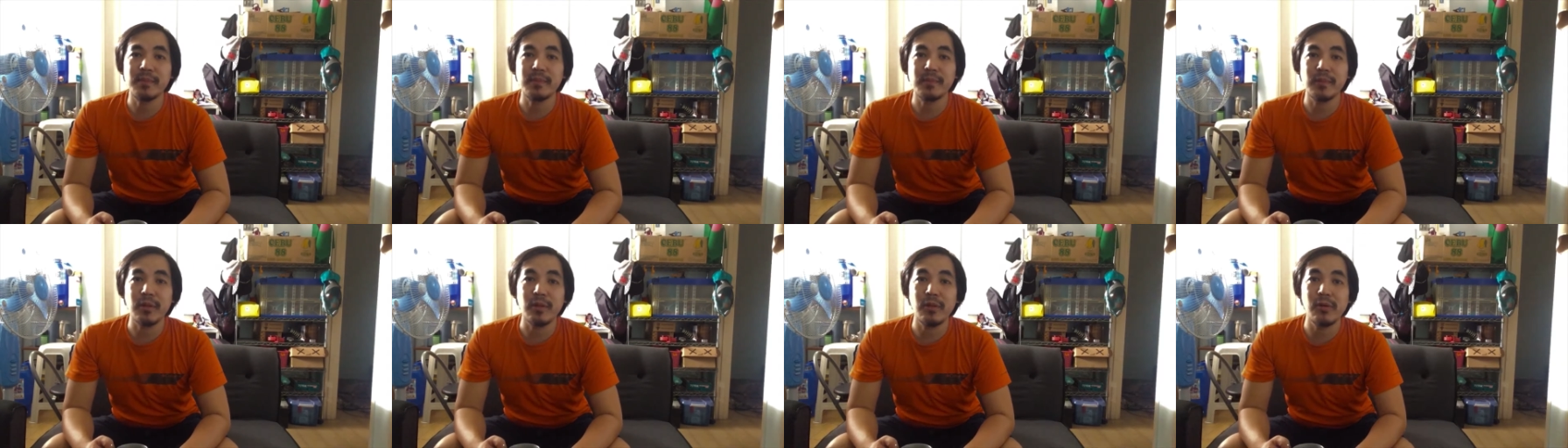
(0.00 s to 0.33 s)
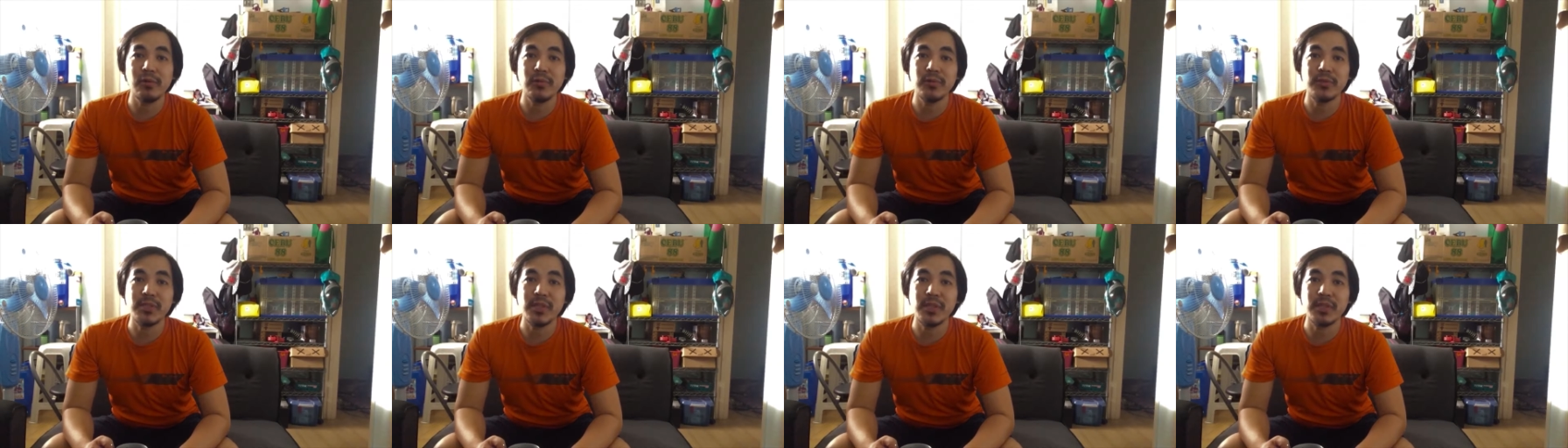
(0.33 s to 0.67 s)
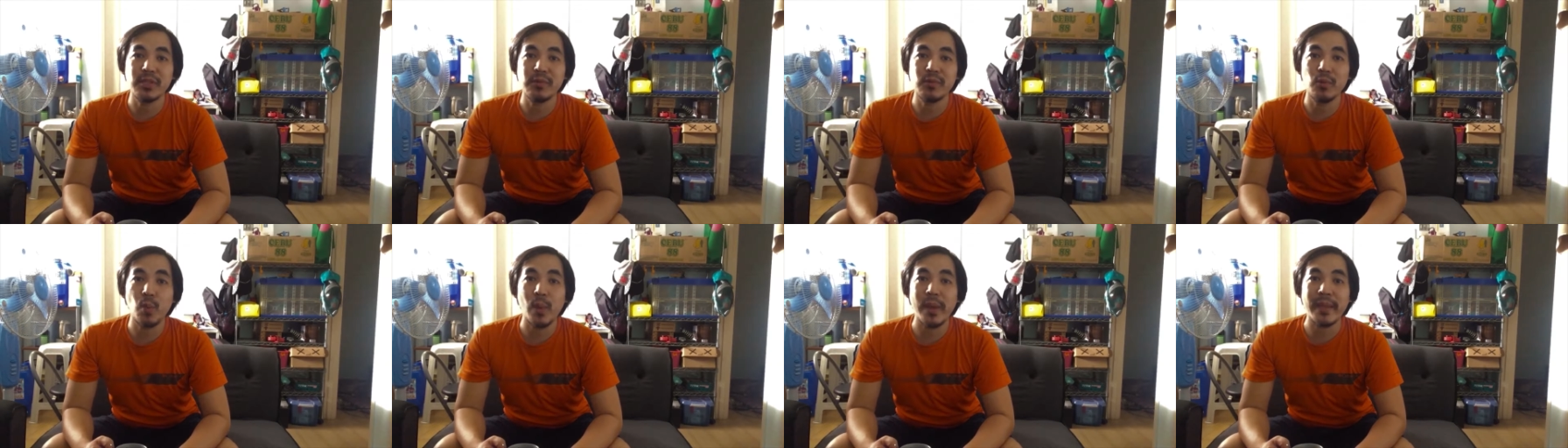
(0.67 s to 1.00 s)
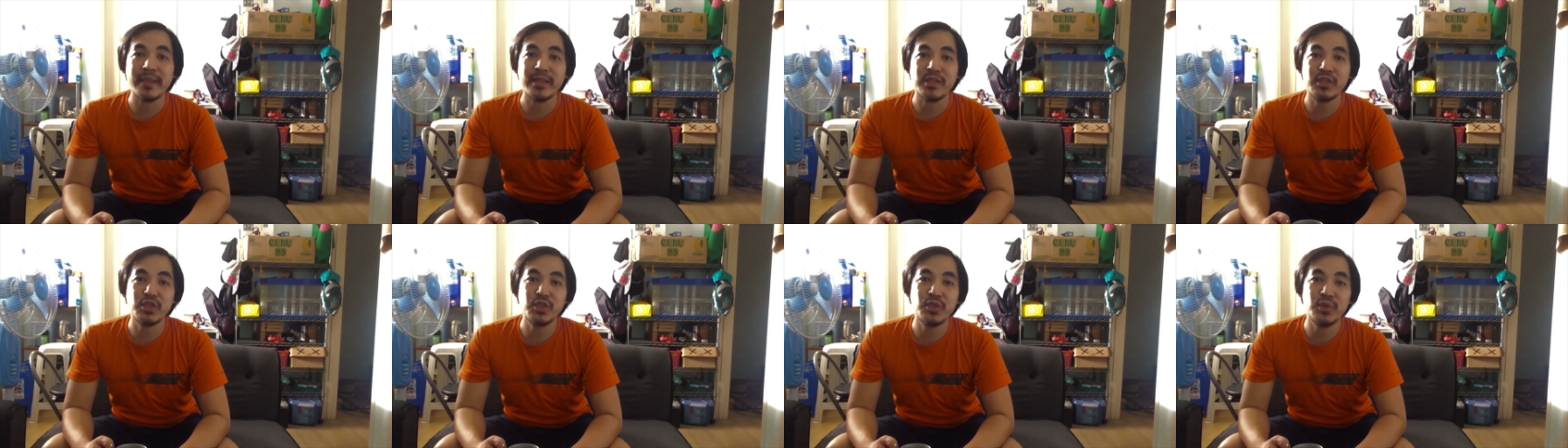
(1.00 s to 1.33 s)
clothes and
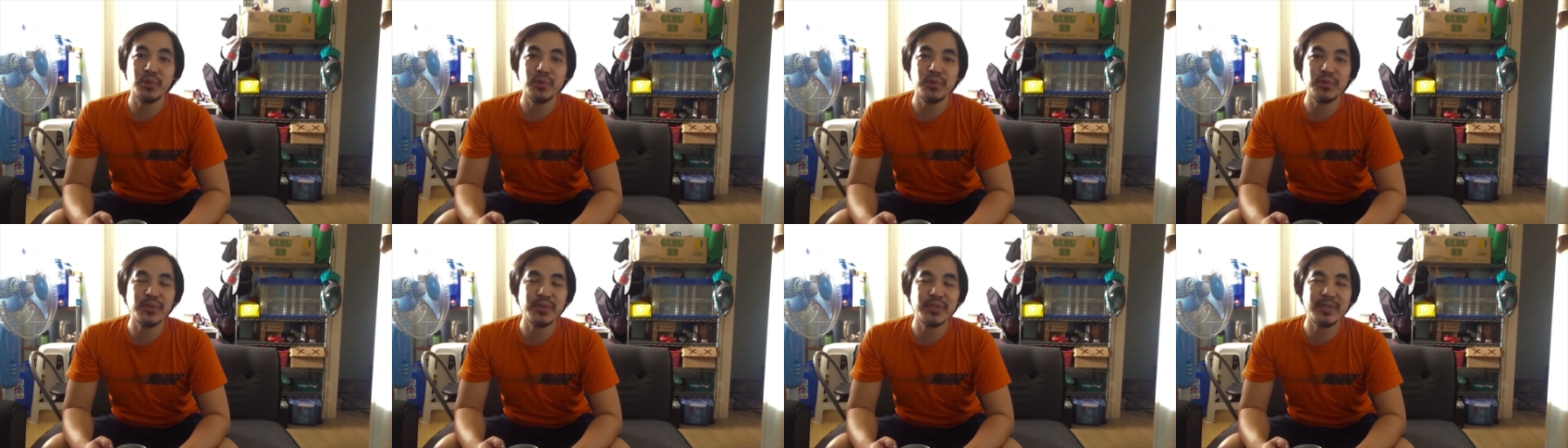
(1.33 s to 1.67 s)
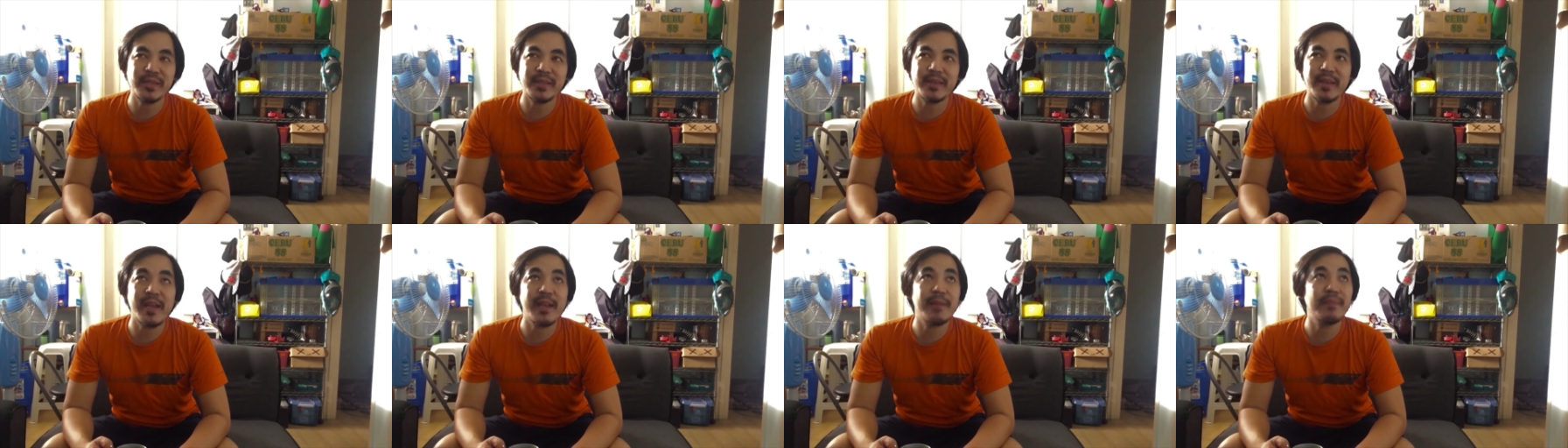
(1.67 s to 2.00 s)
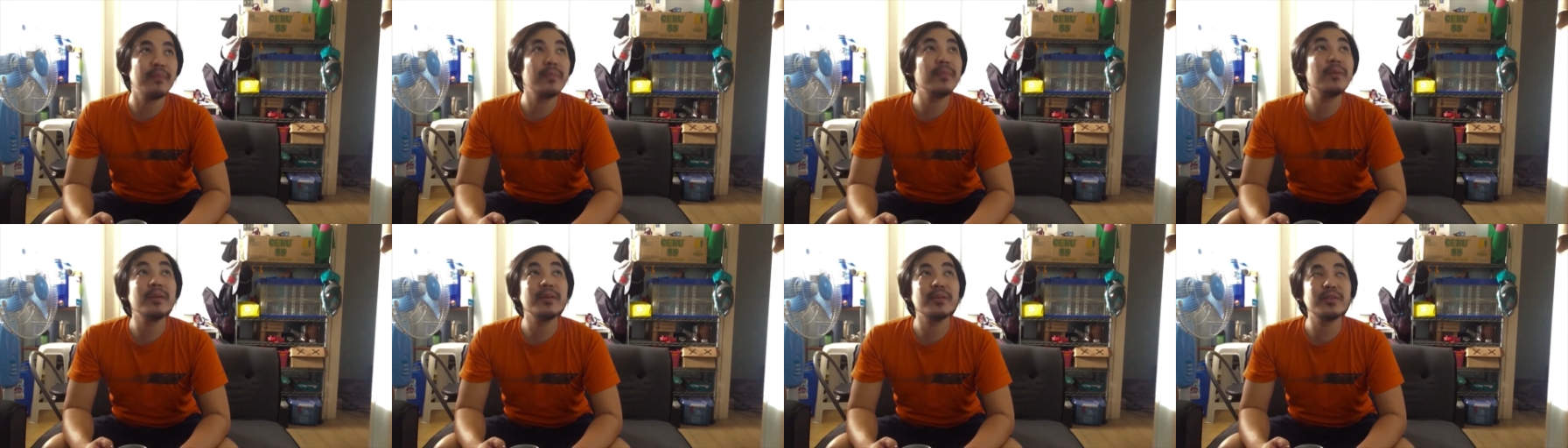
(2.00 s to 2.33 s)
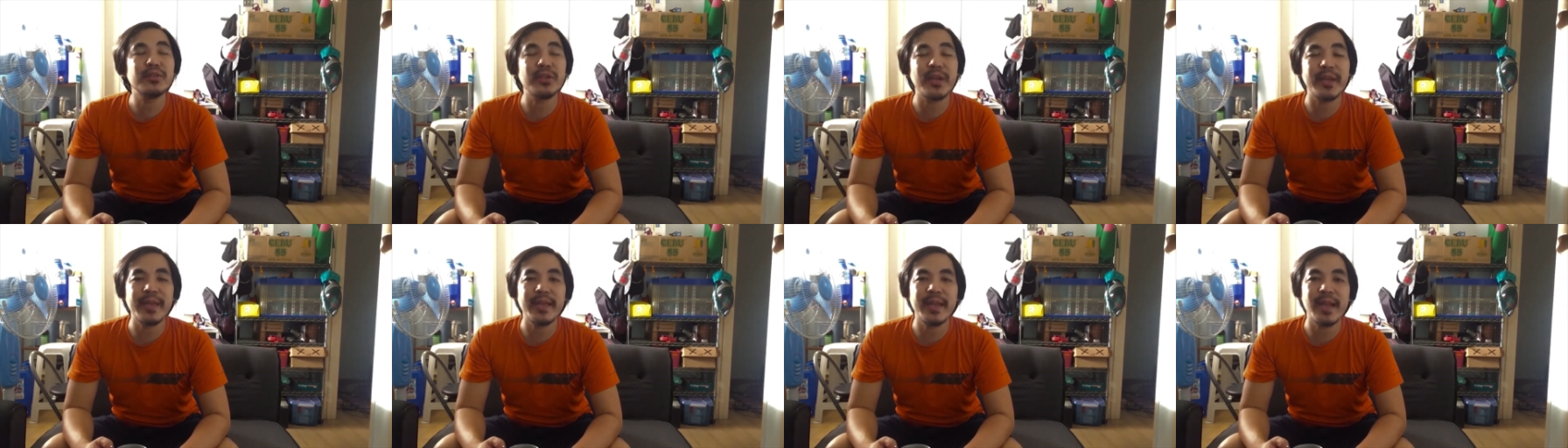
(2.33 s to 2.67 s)
wet shoes that I'm
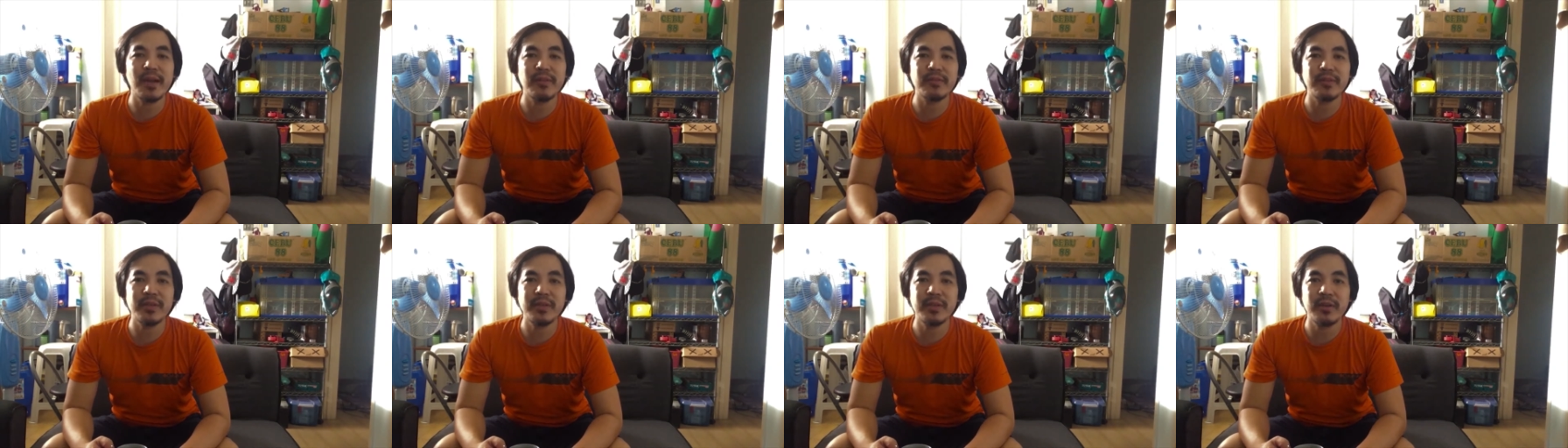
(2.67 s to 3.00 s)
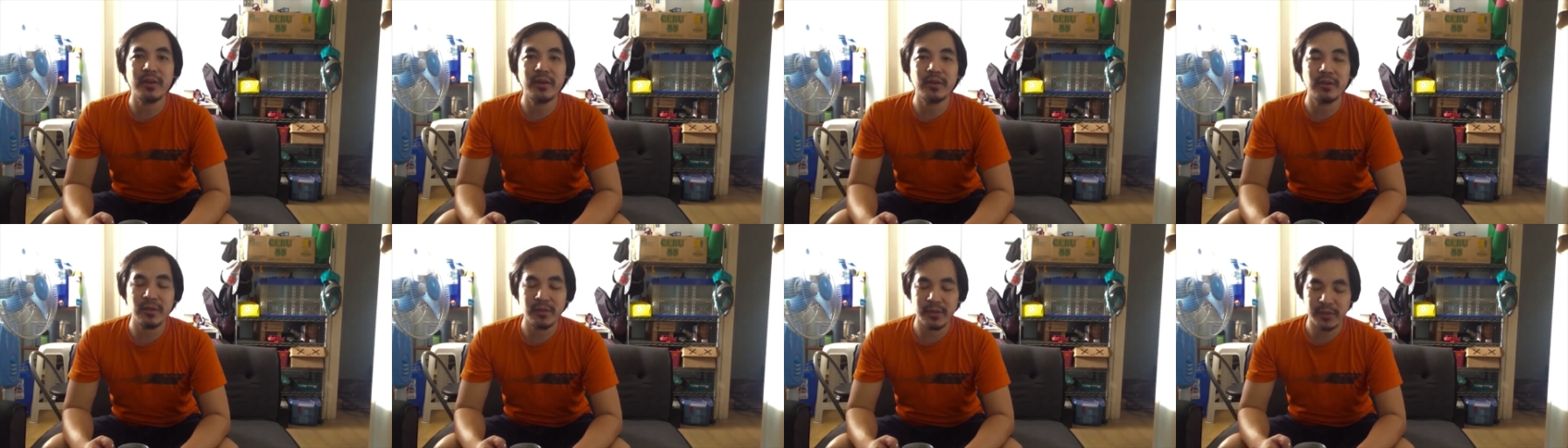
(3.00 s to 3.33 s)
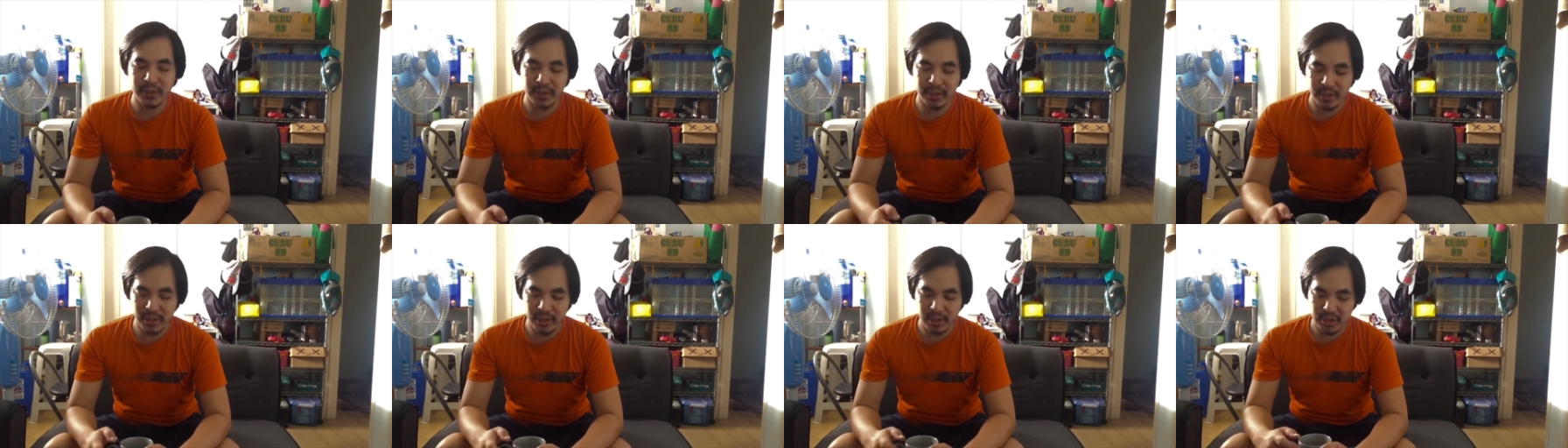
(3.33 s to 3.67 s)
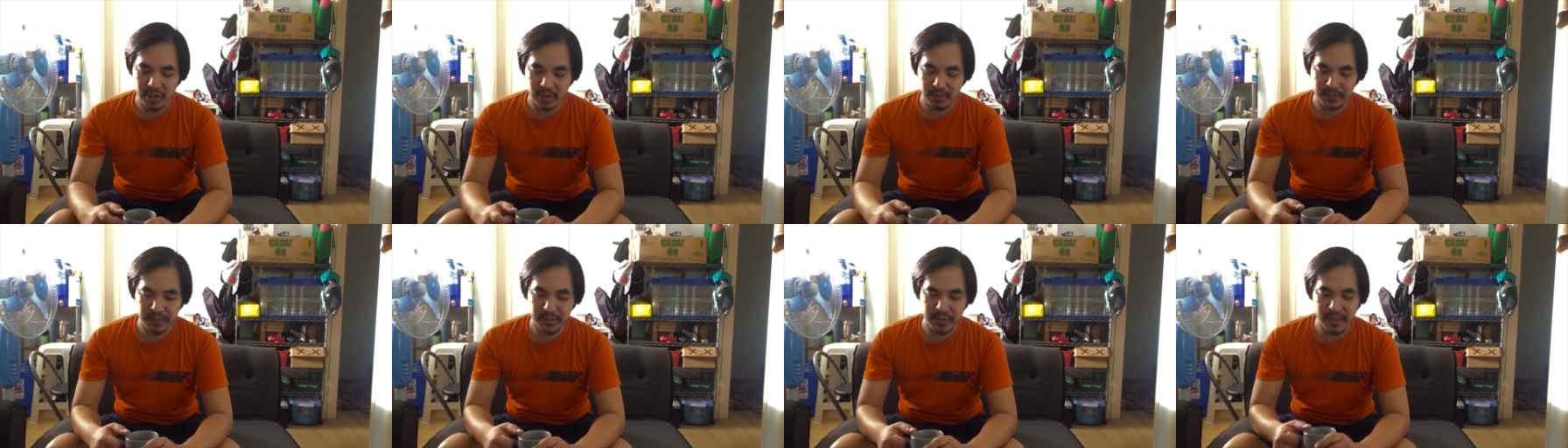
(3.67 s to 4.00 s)
drying out in our laundry
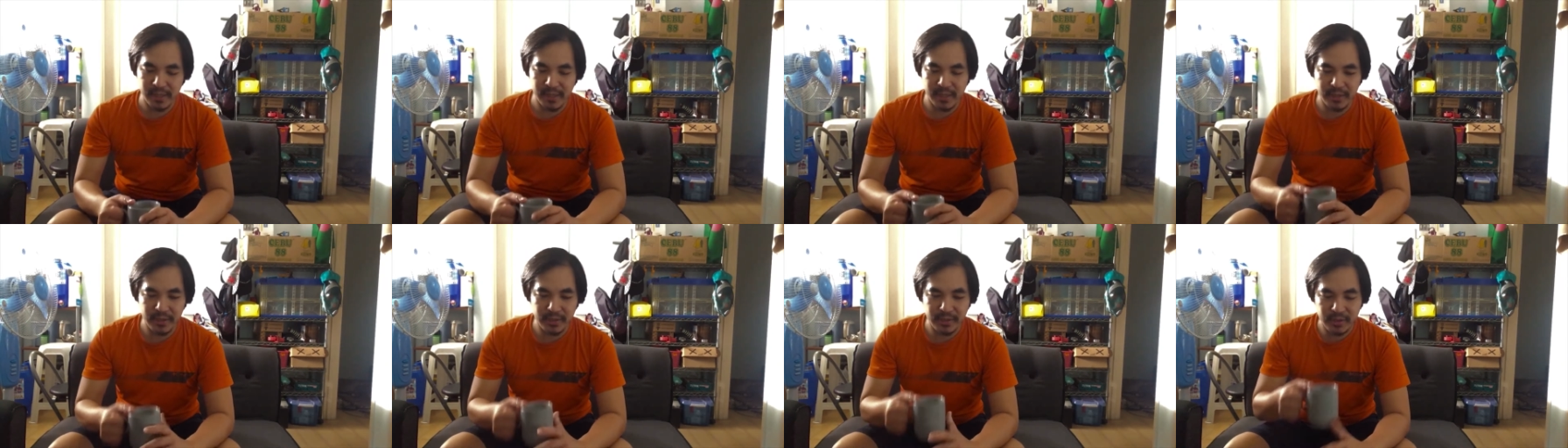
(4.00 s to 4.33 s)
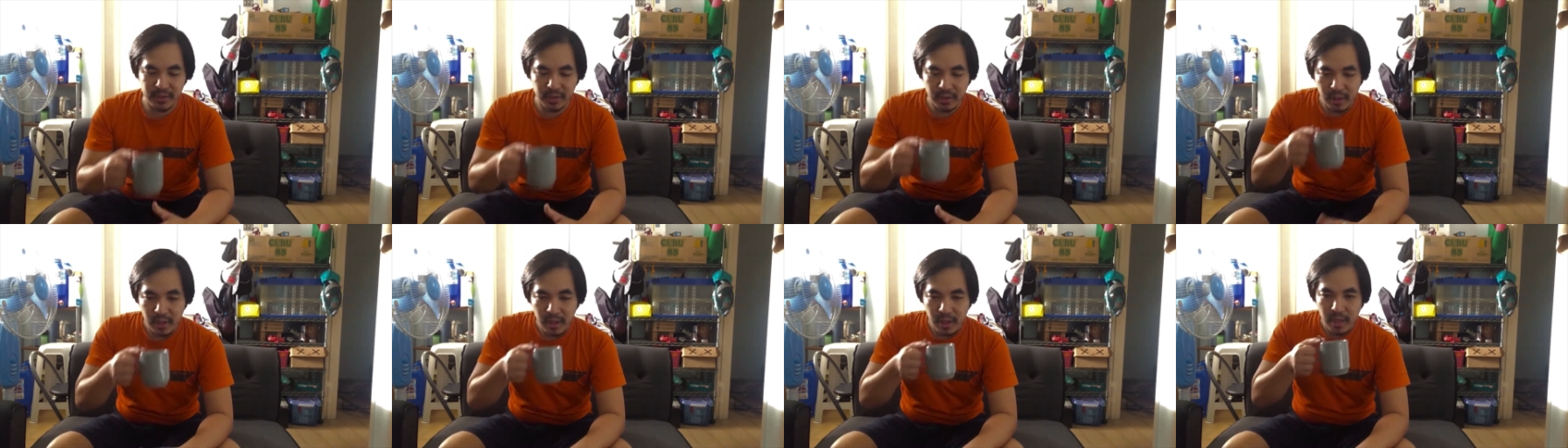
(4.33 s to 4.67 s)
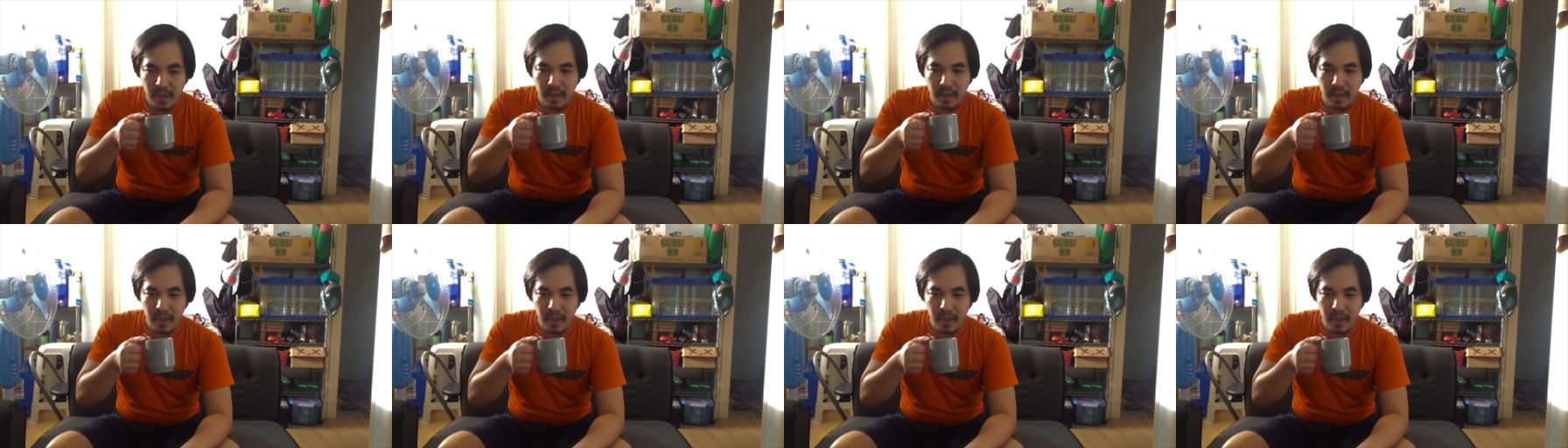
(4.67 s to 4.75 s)
cage upstairs.